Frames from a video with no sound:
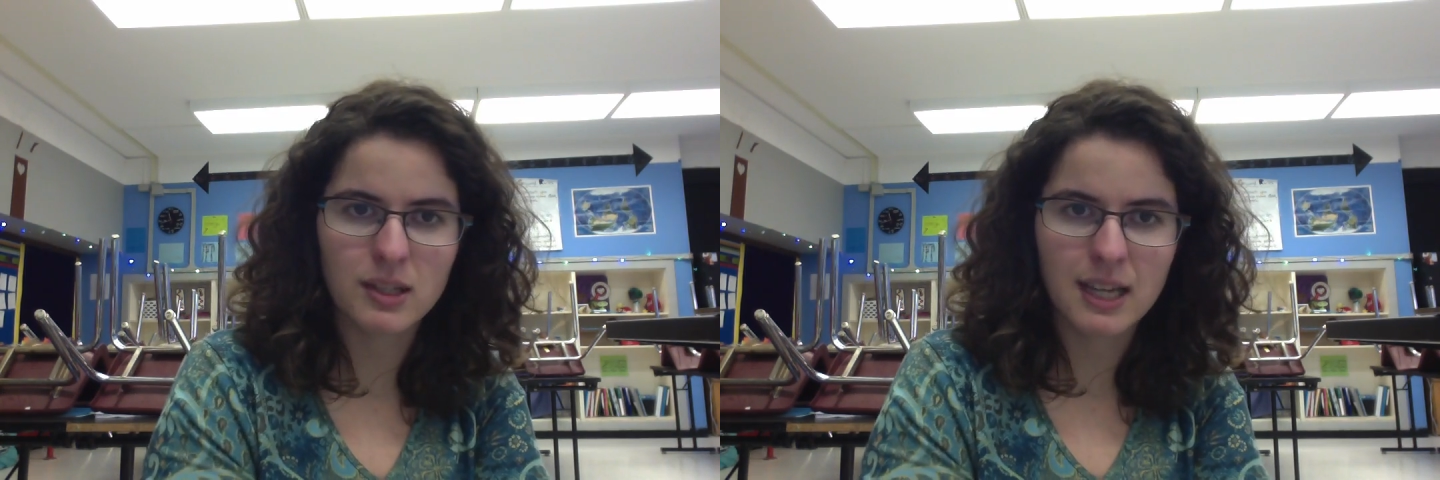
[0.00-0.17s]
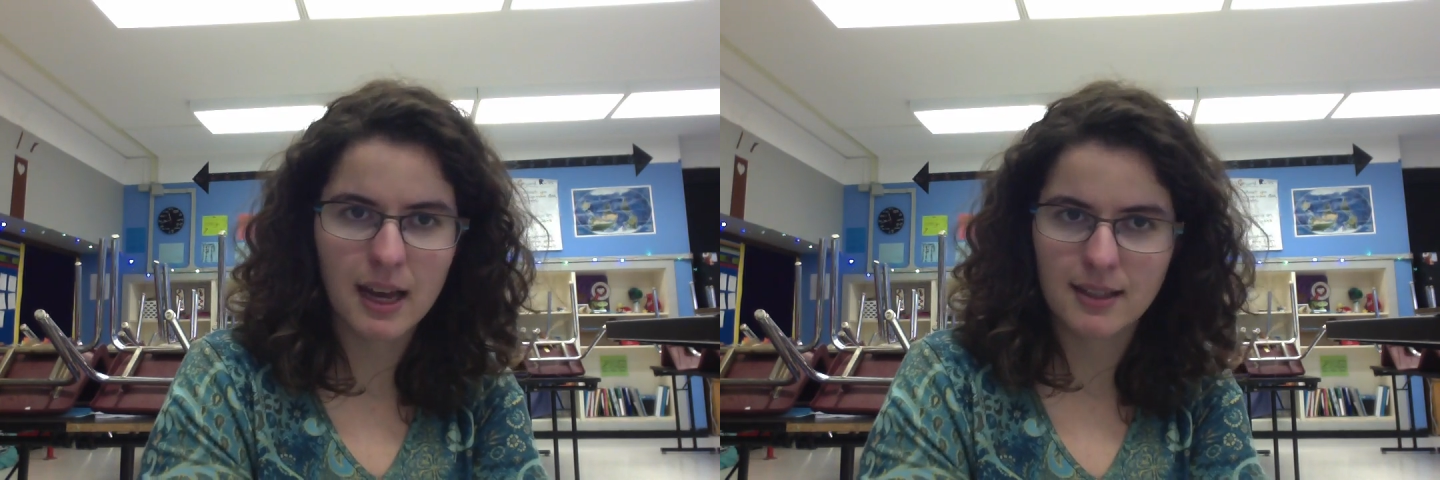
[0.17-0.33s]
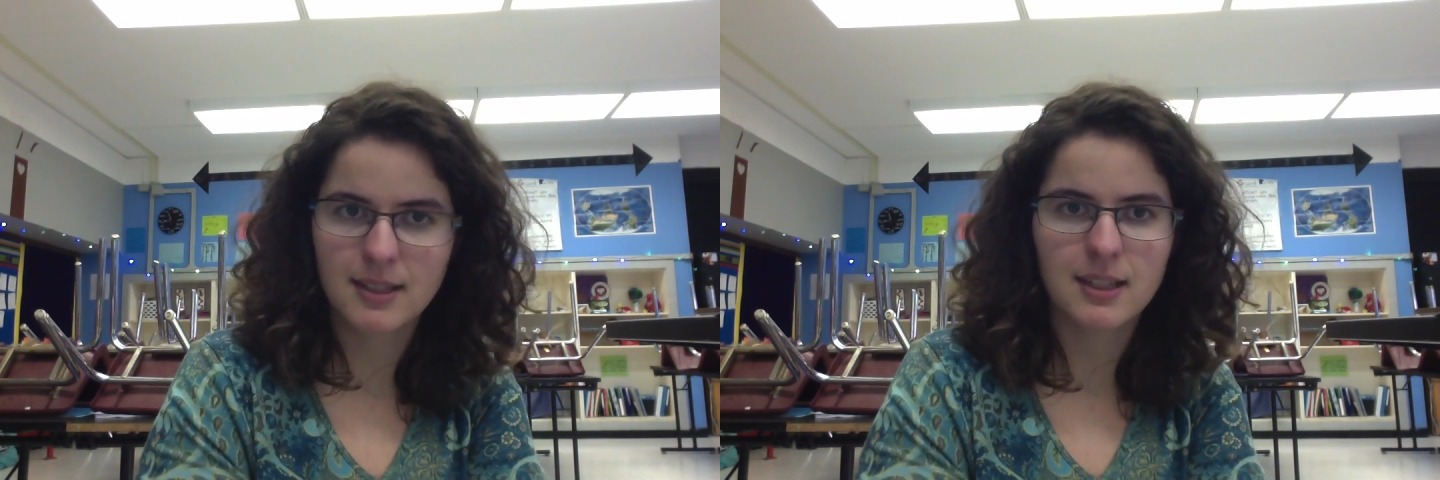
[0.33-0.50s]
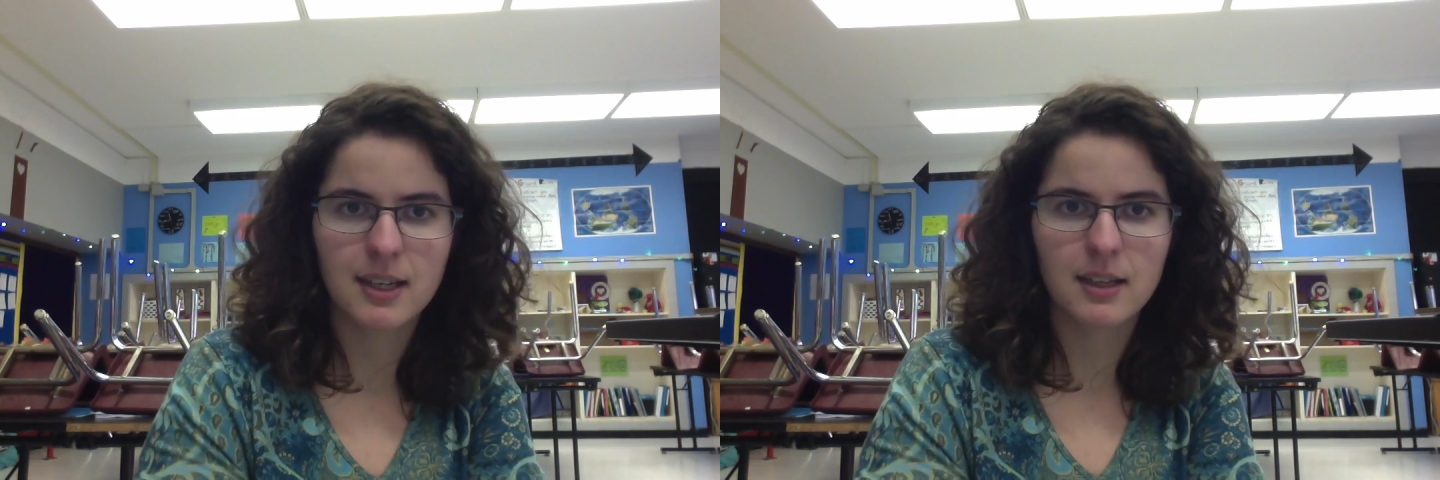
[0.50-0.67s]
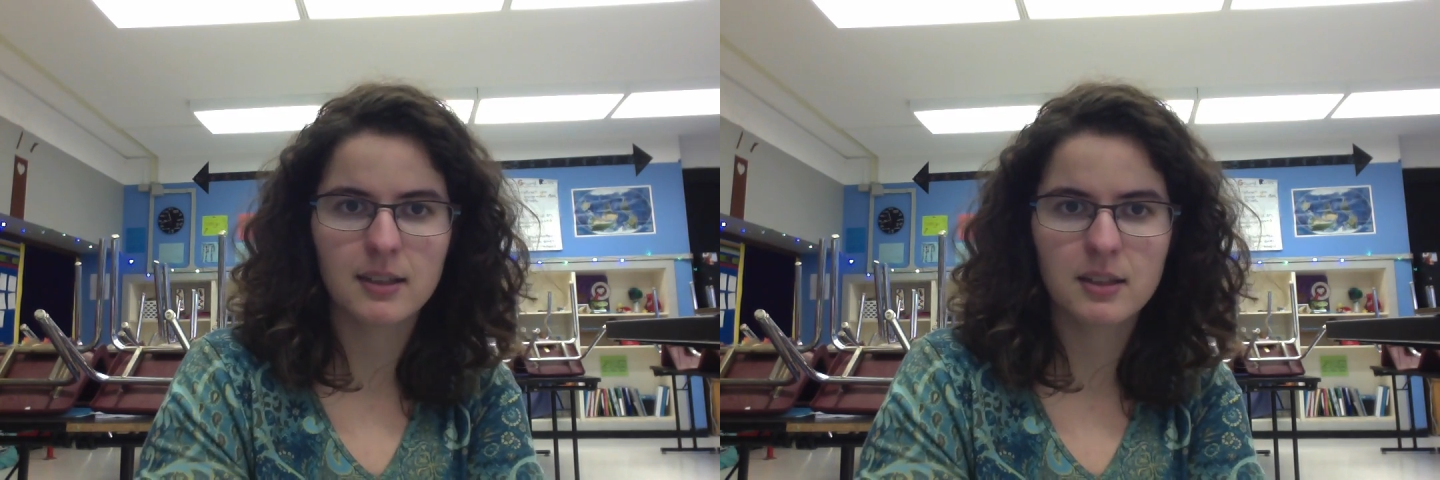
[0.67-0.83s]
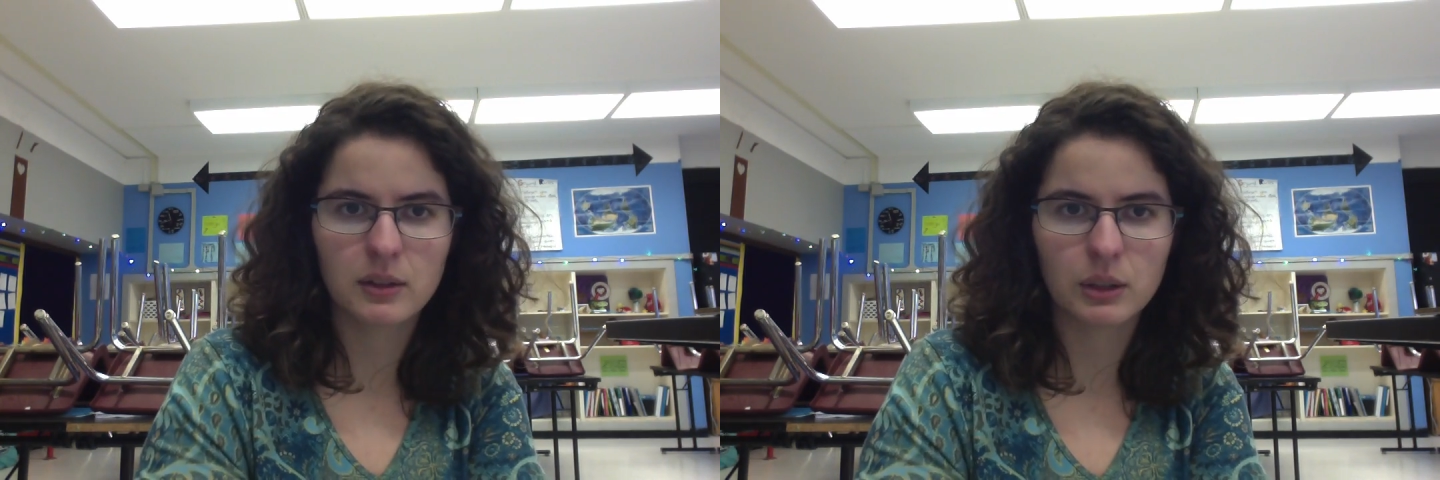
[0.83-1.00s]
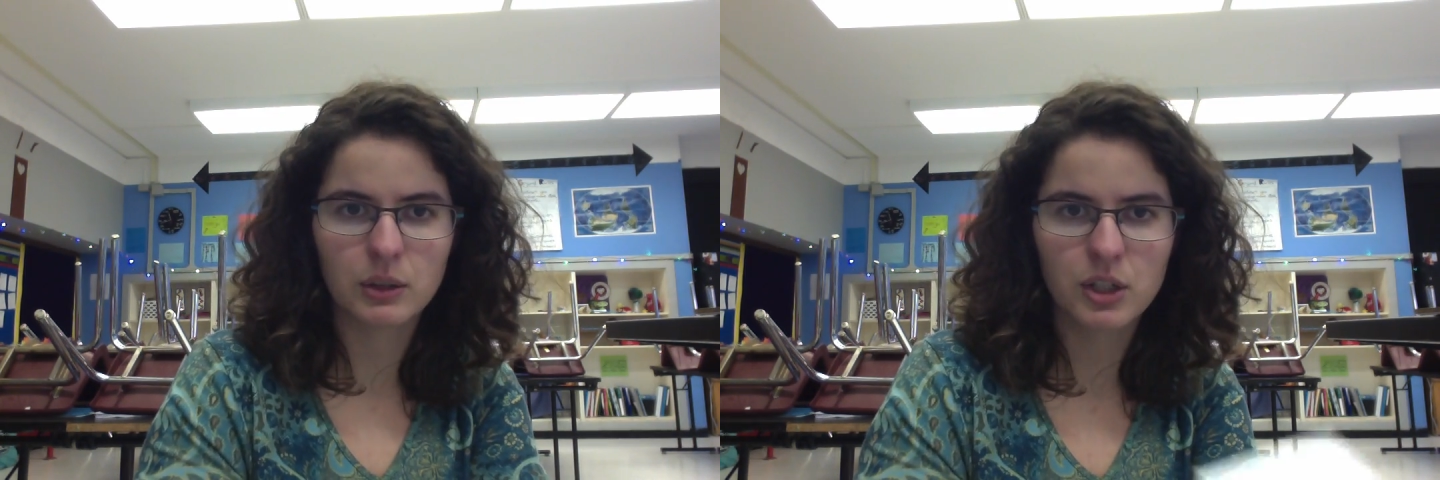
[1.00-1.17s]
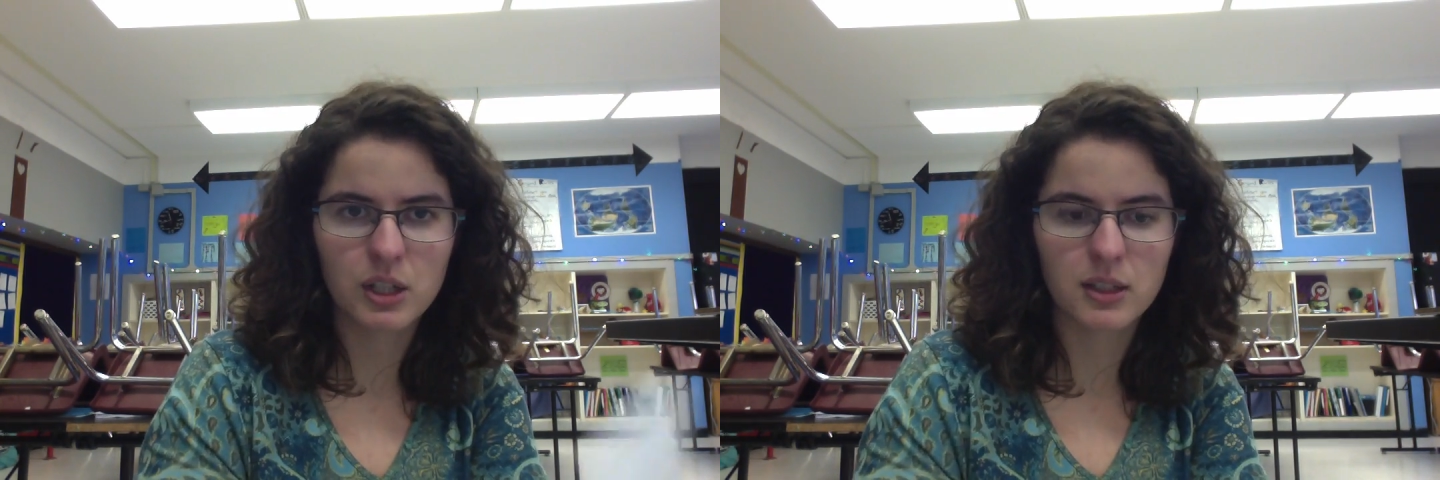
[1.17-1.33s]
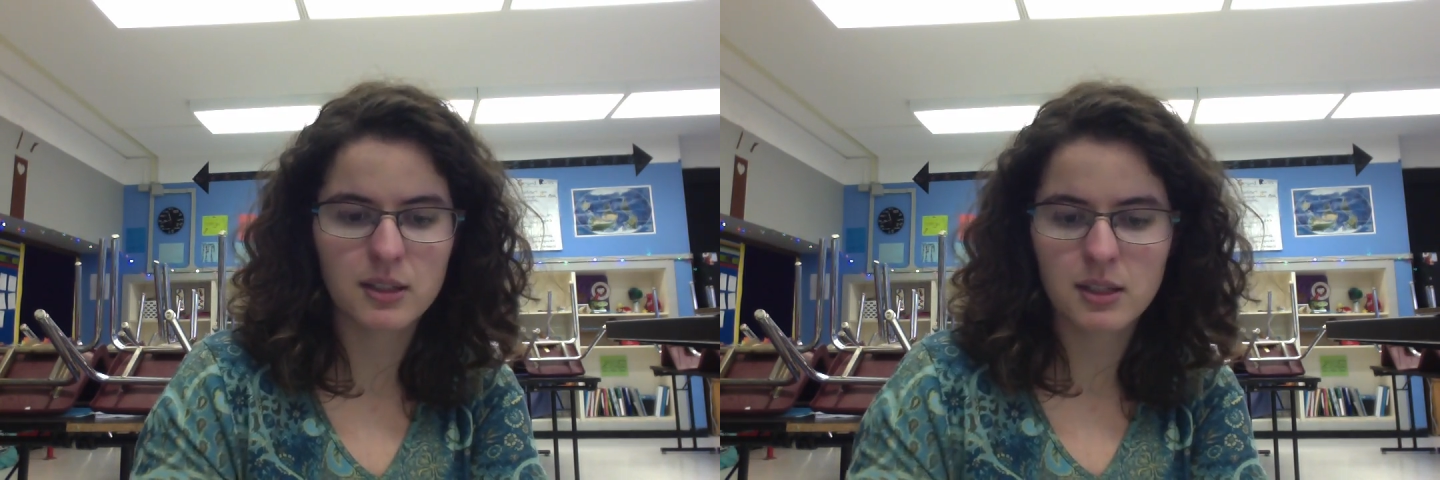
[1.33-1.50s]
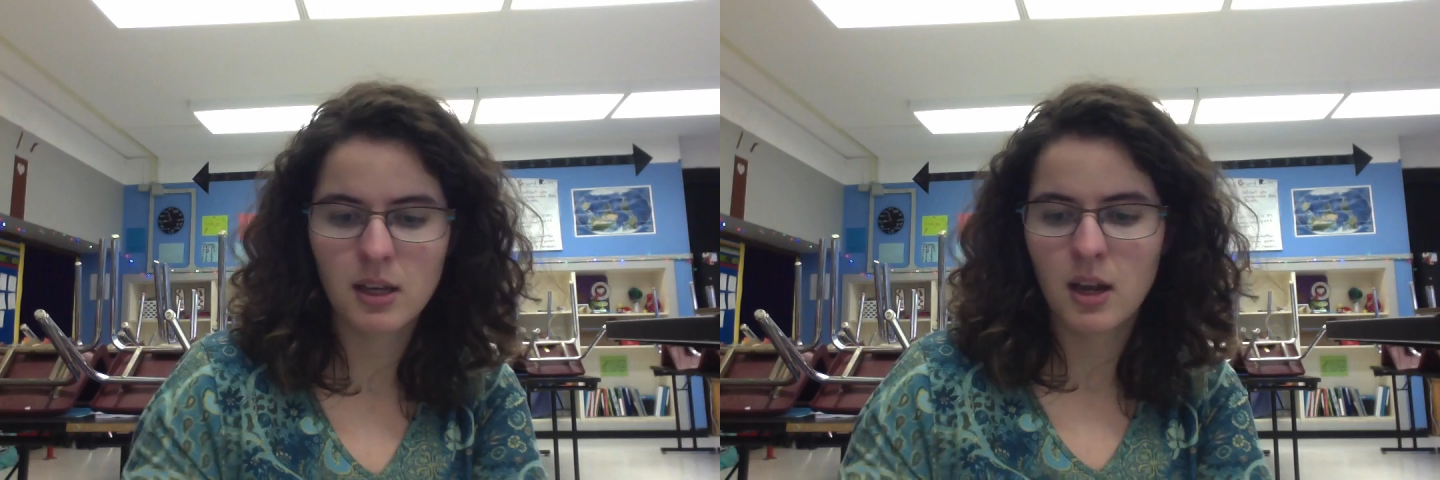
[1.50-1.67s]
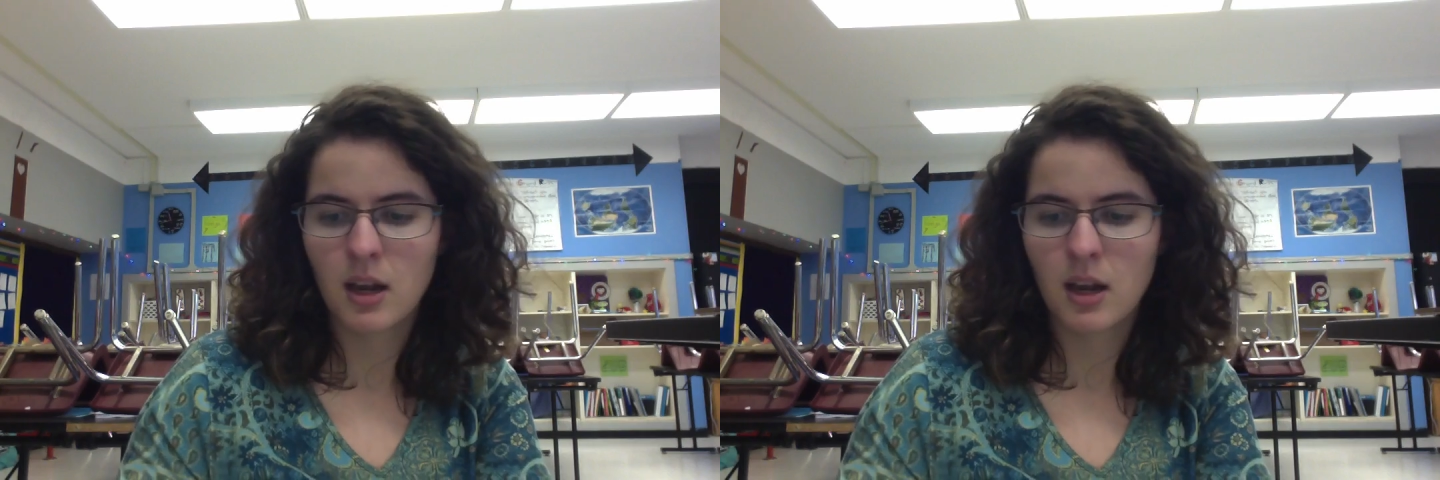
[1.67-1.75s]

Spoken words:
testing solutions.